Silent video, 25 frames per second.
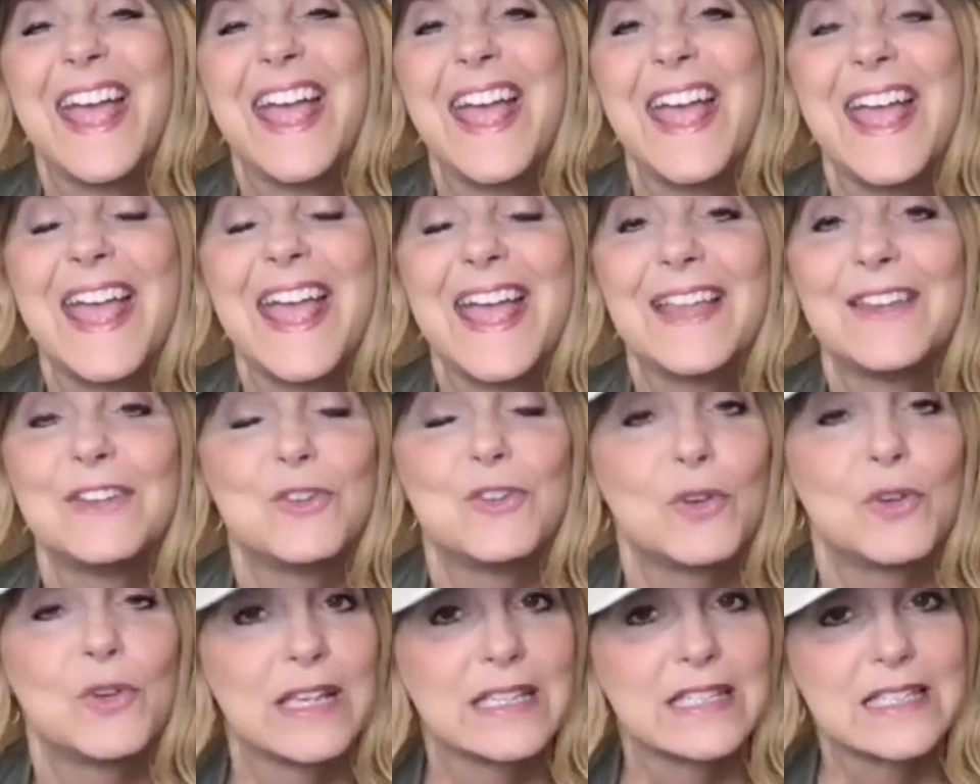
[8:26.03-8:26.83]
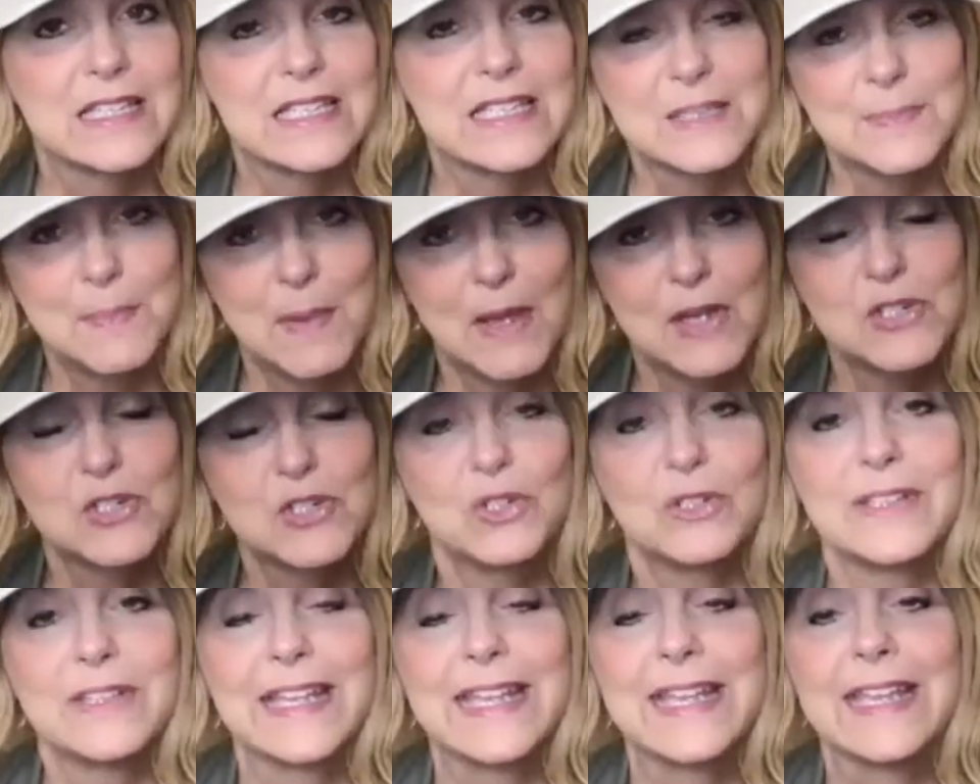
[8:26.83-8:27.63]
And you'll get the
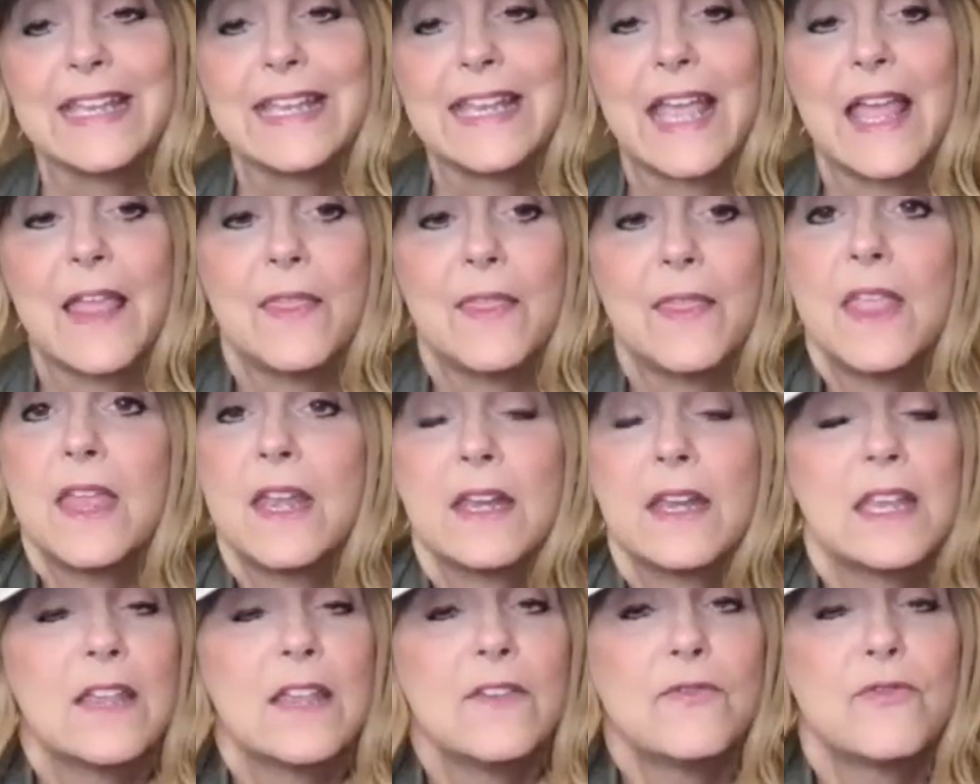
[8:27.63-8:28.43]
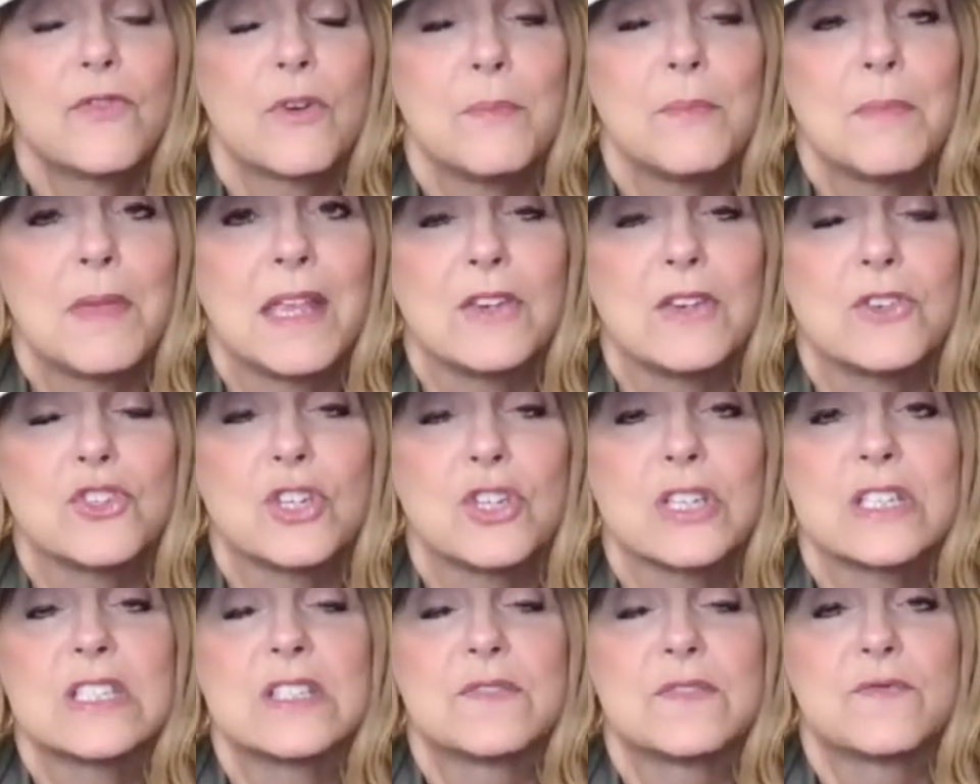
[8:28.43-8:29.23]
special link and then a gift from me
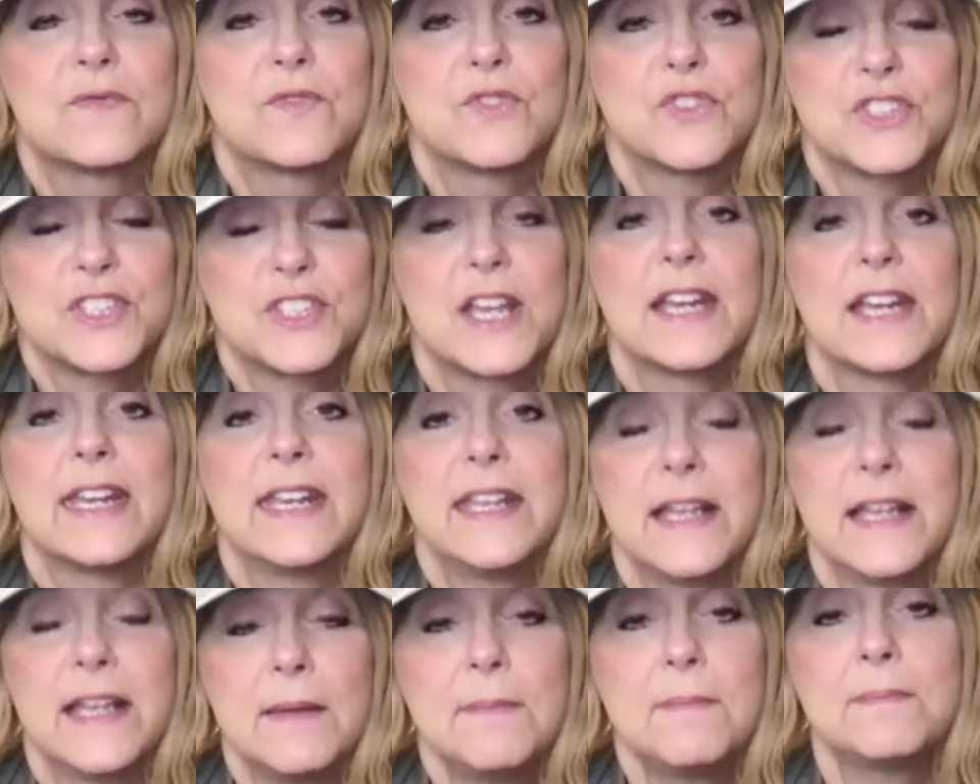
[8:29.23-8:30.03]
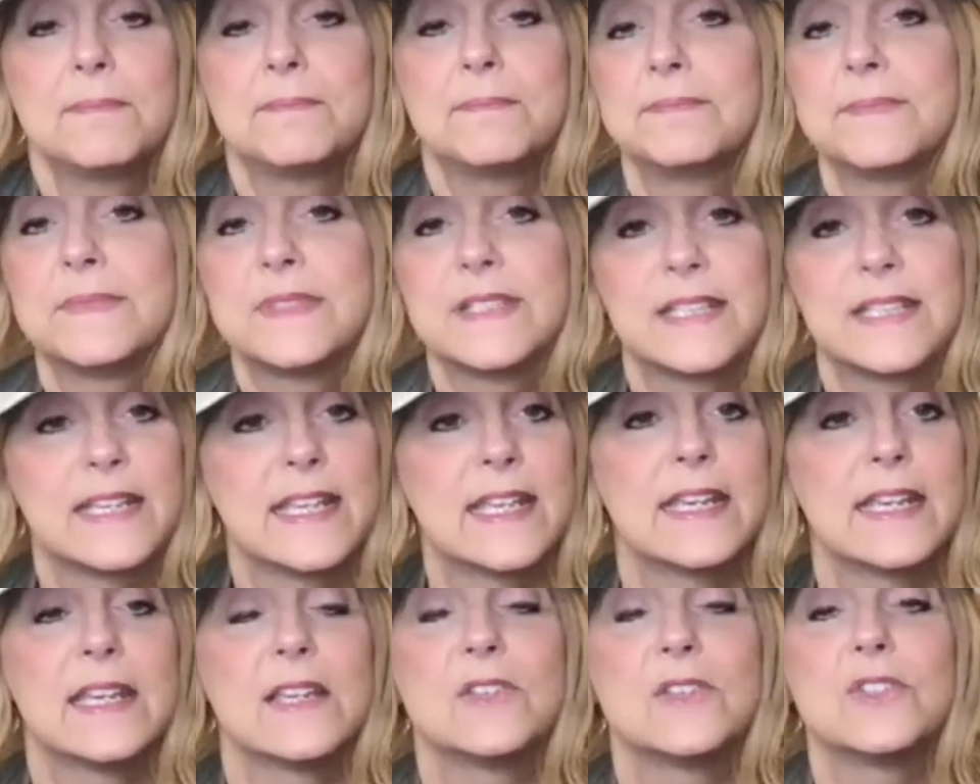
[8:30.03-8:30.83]
just for signing up to
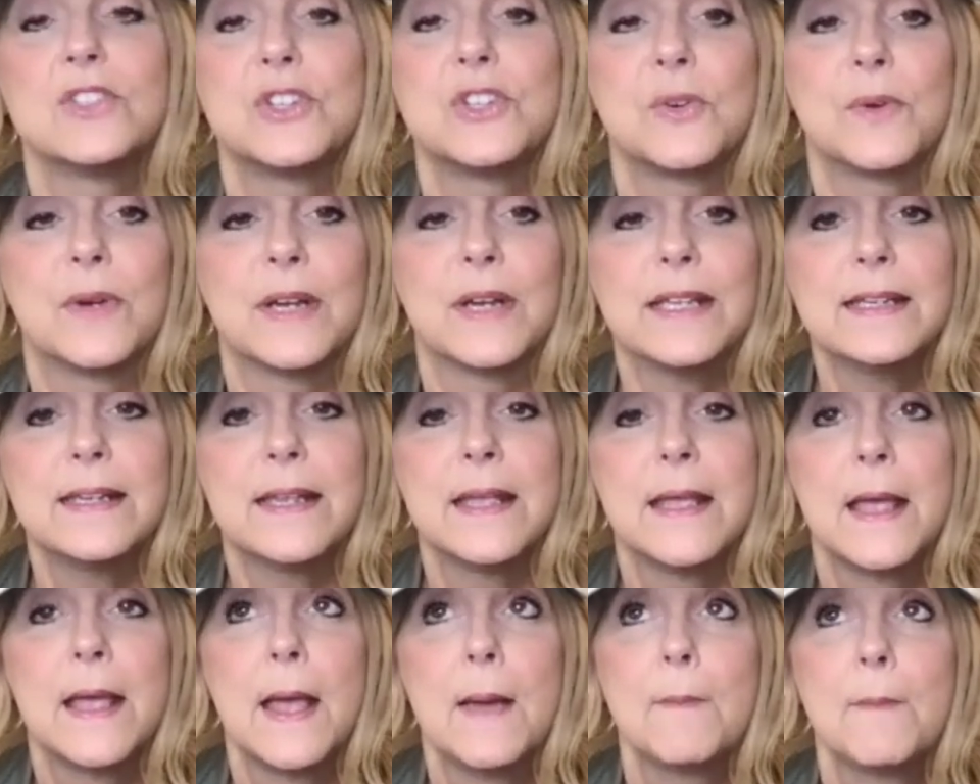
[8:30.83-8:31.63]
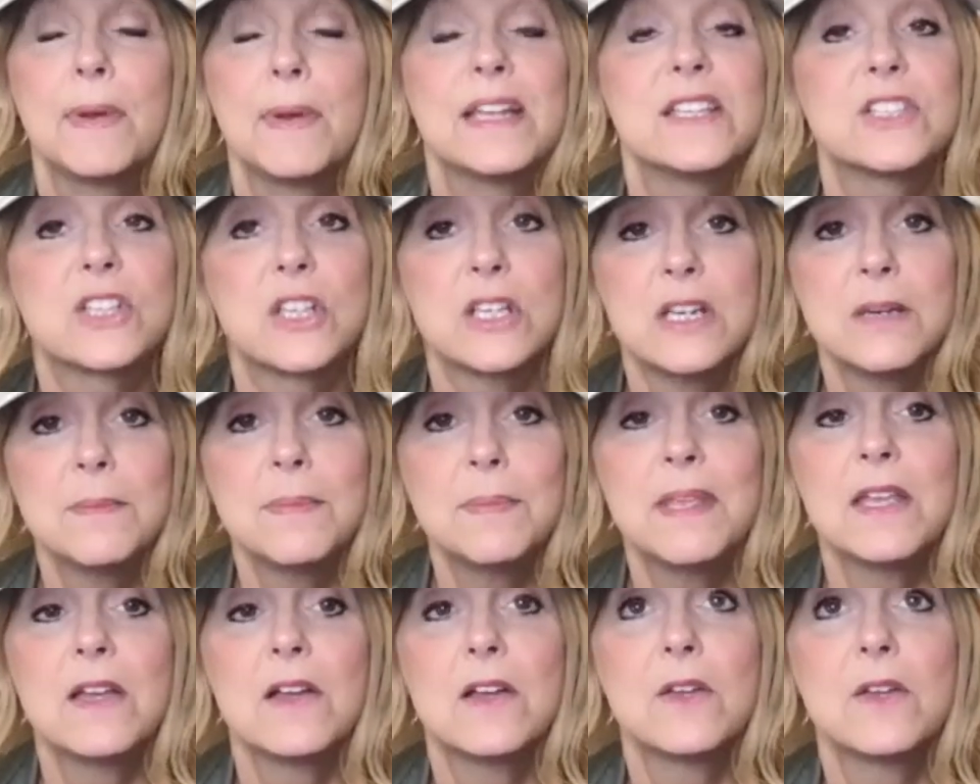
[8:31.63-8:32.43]
get into it. But it's going to
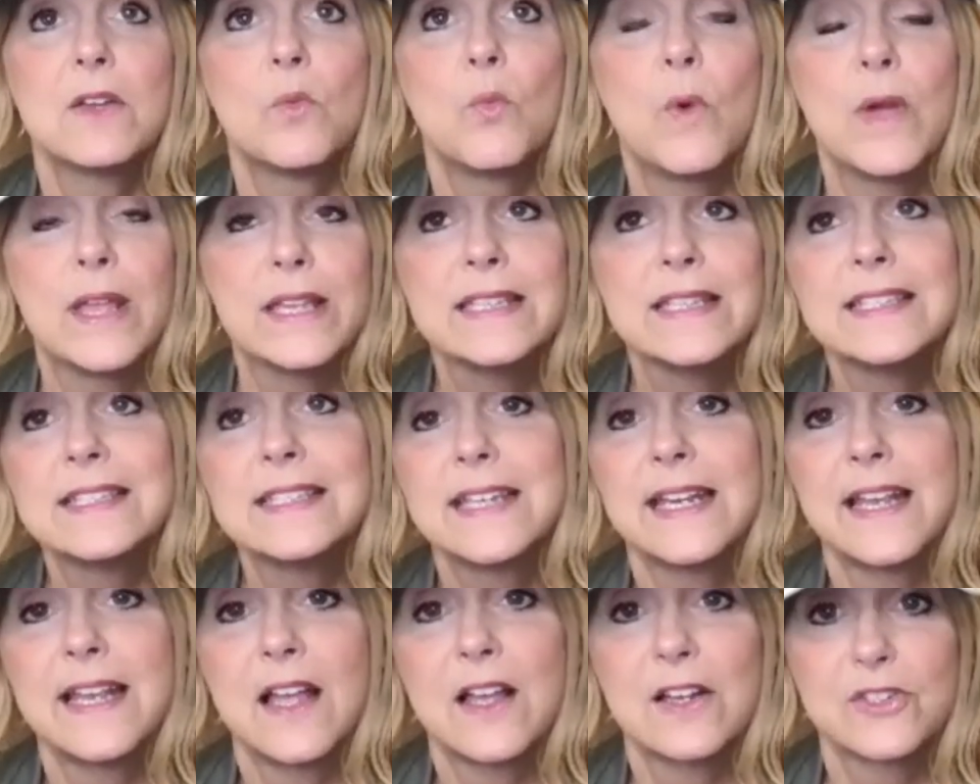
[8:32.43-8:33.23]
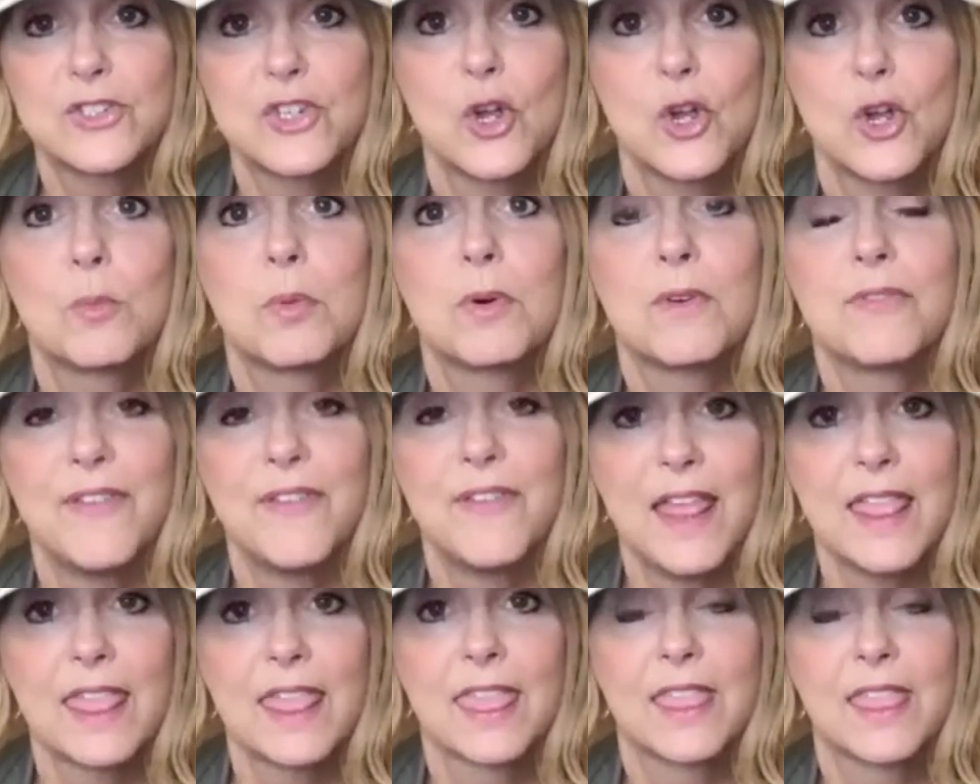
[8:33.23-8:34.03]
be on Wednesday, October
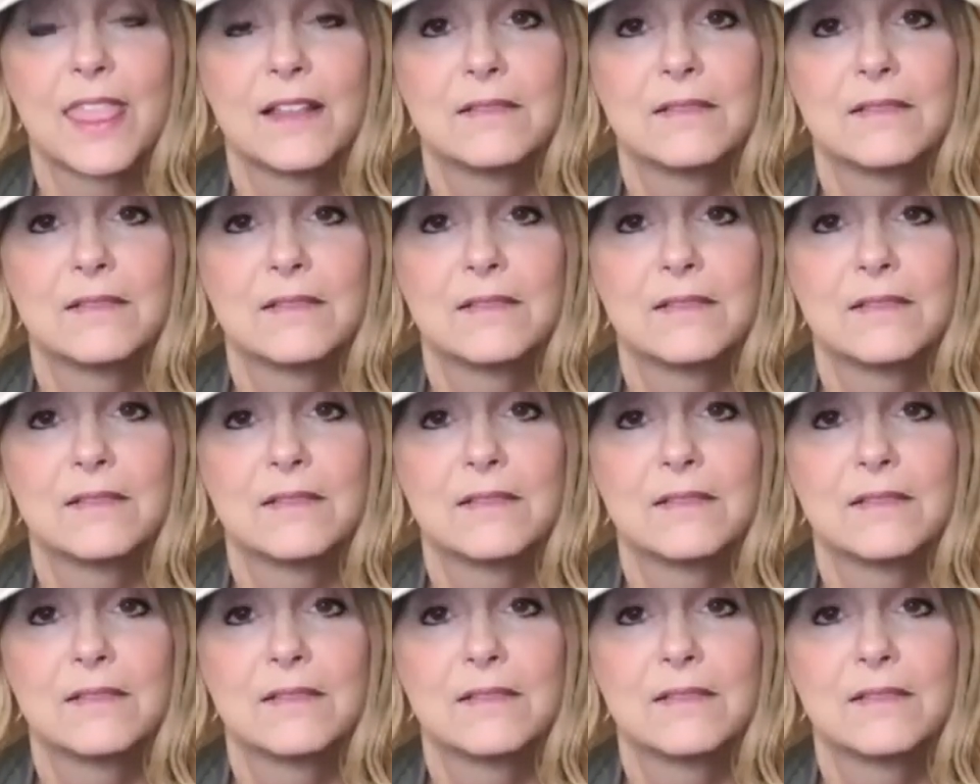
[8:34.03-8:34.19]
5th.